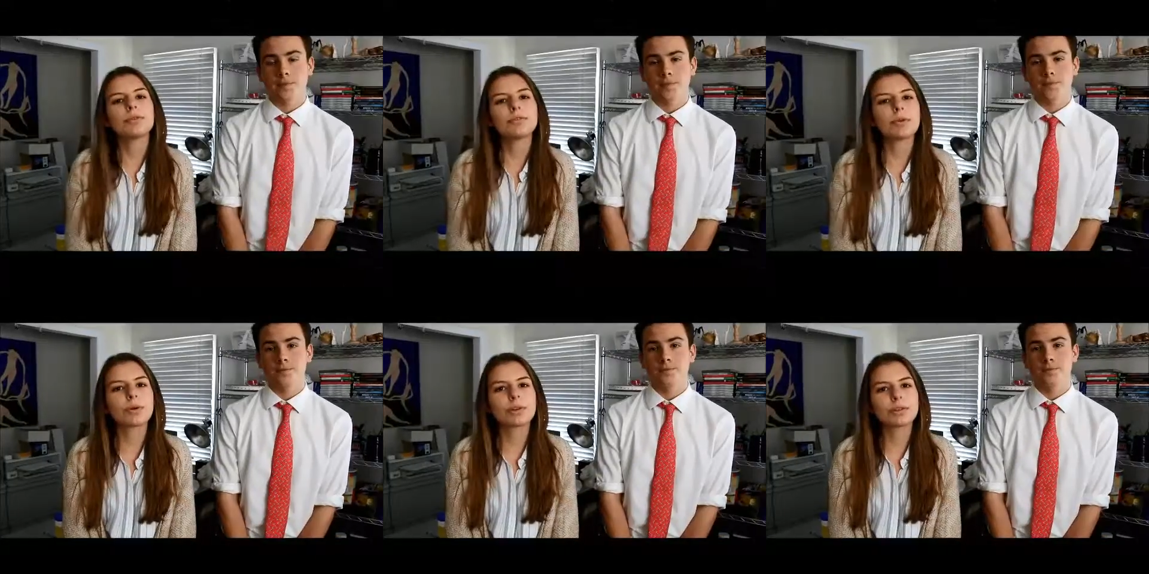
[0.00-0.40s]

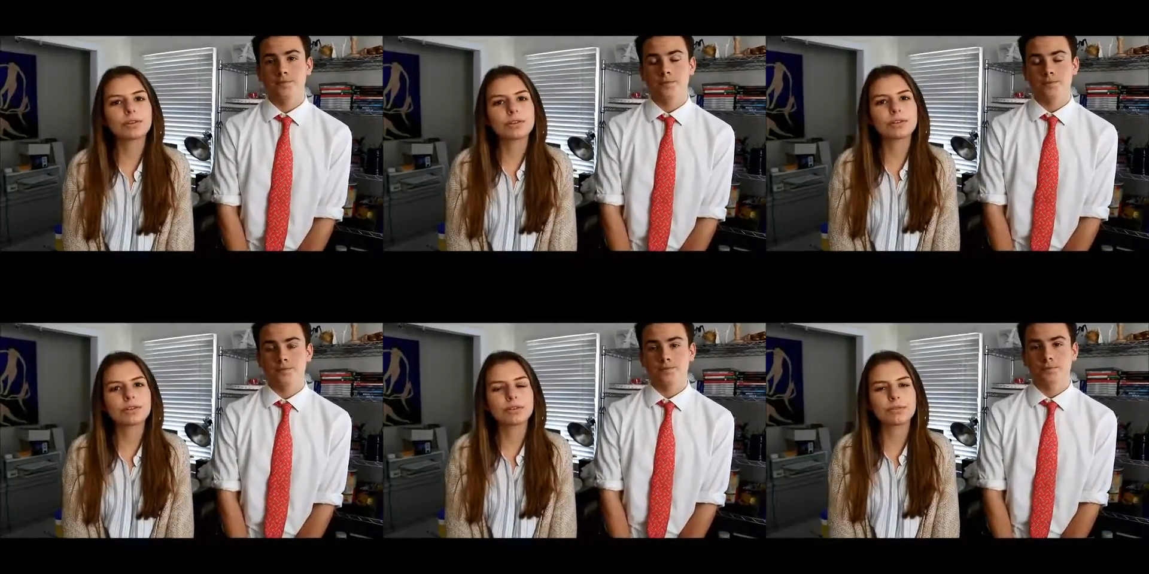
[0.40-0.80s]
Speaker 1: focus
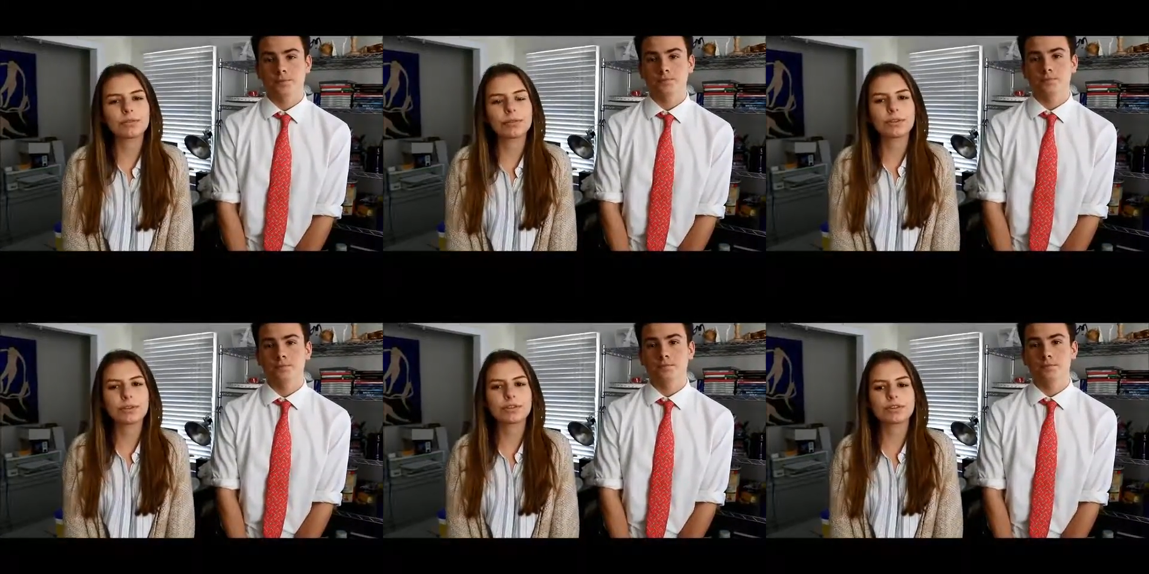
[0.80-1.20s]
is to
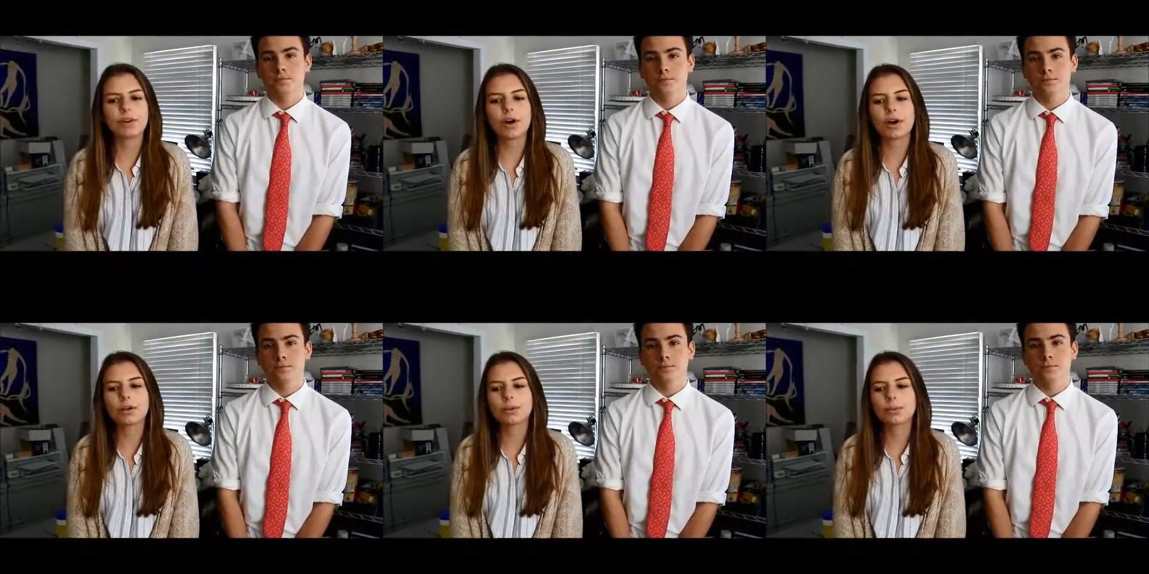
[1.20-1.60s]
focus
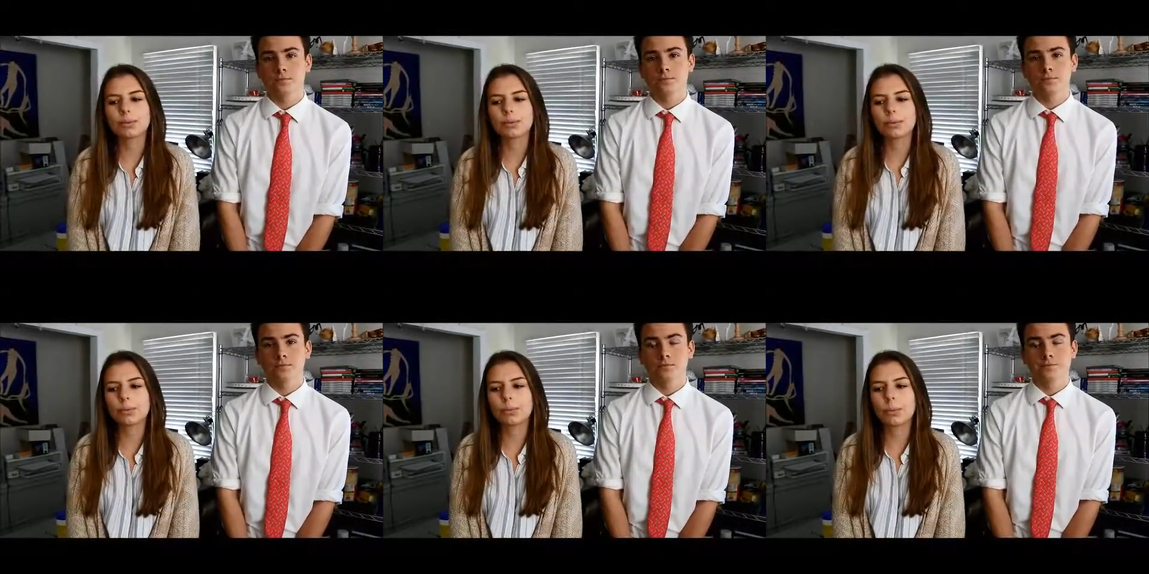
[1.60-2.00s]
on
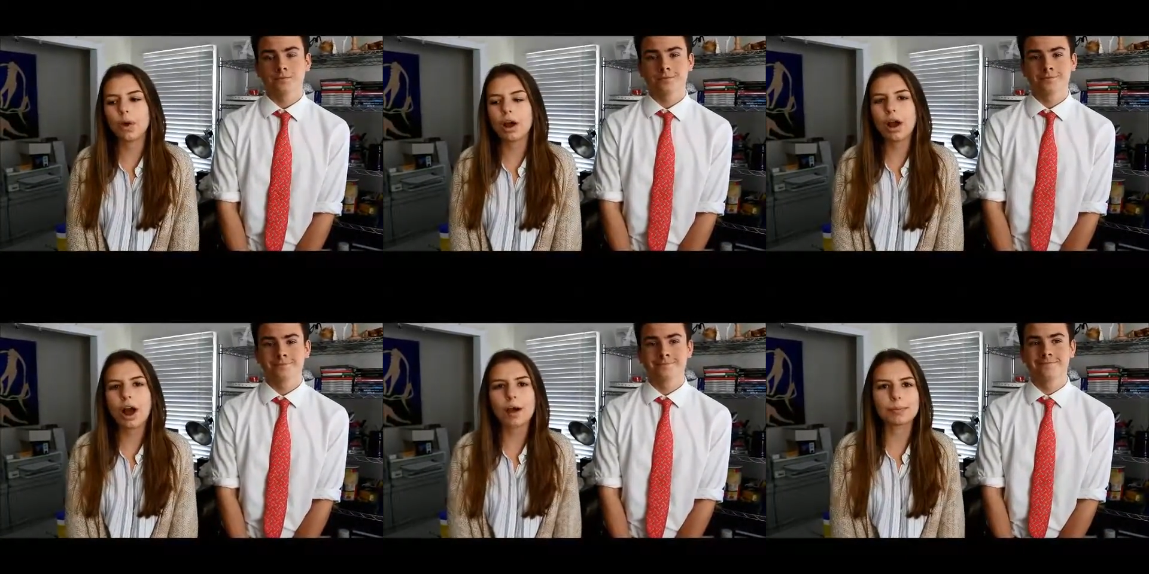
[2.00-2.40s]

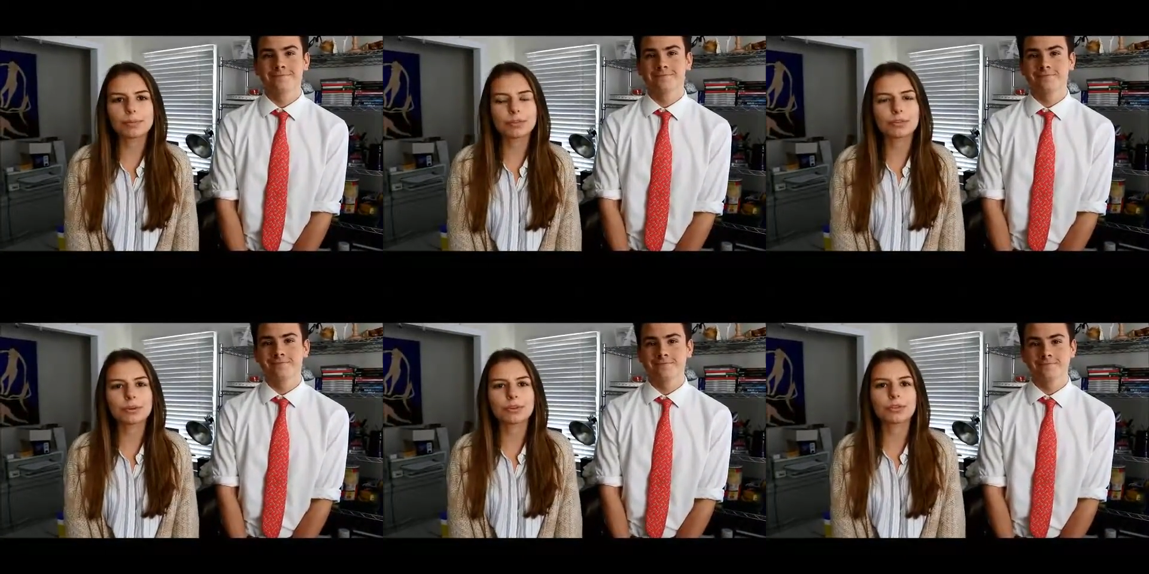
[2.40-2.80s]
what
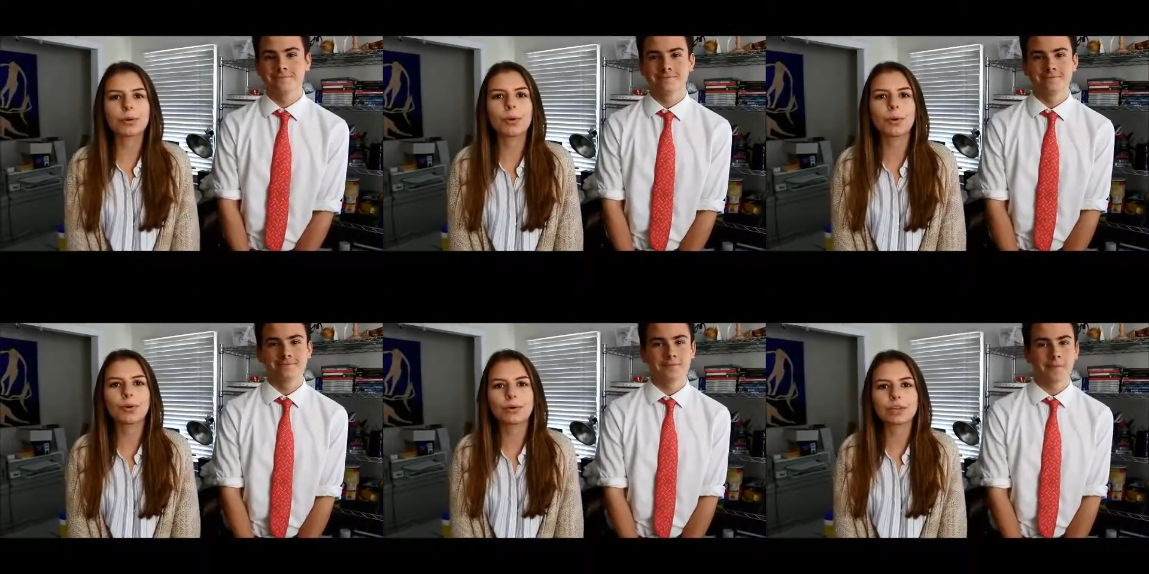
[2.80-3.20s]
obstacles are
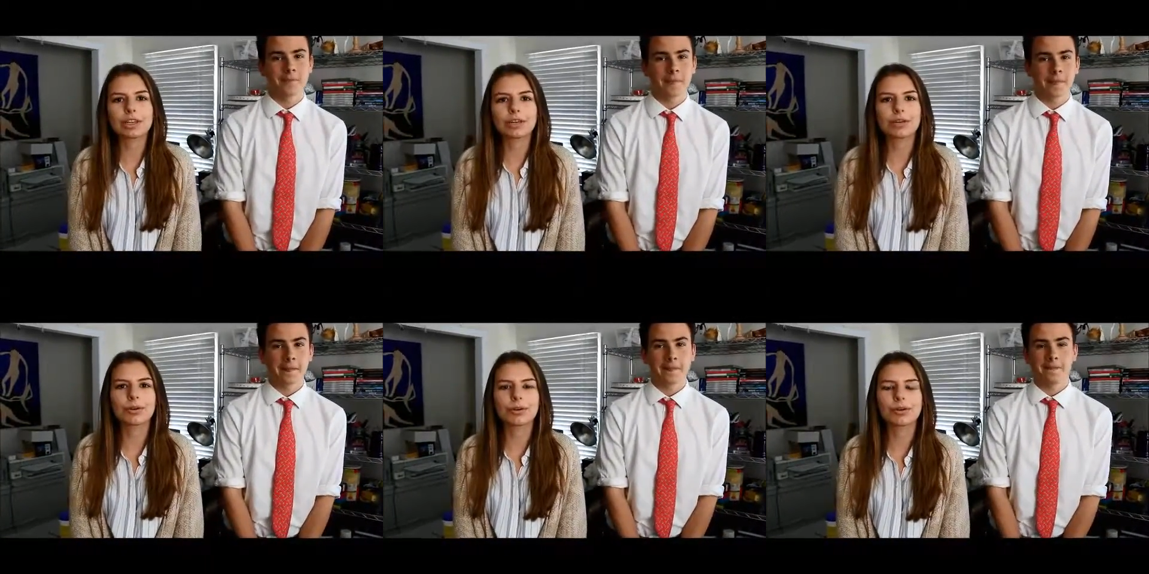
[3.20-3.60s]
holding
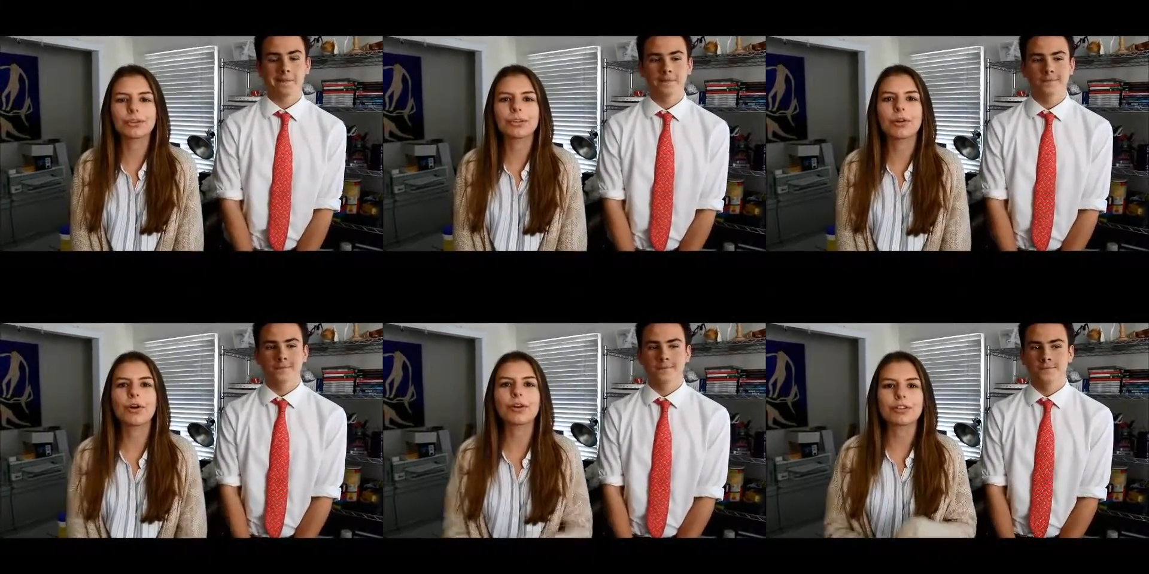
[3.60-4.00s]
girls
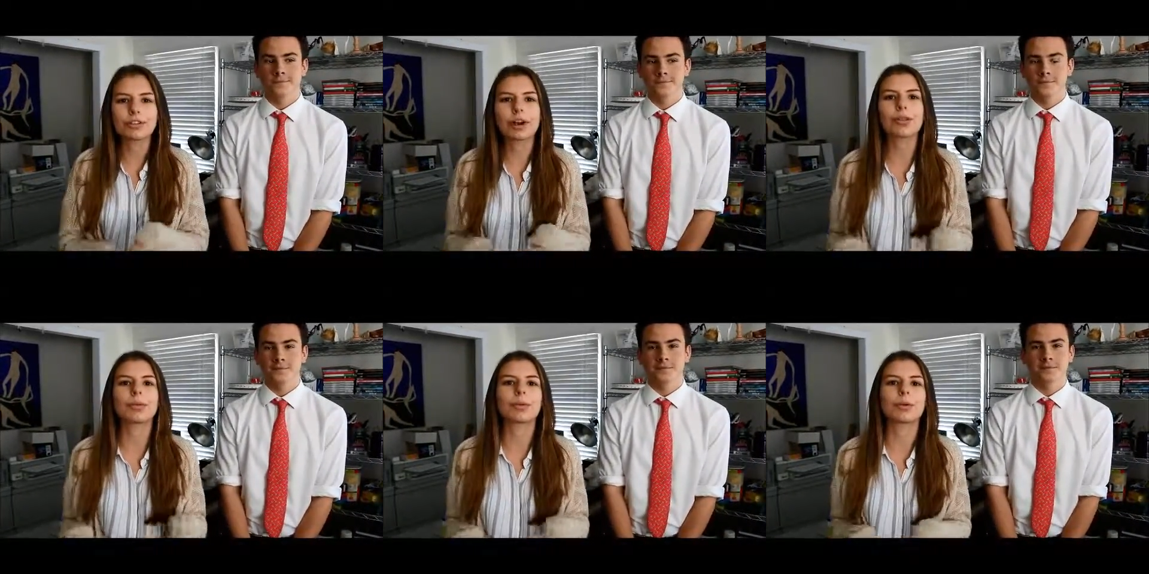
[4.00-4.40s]
all around the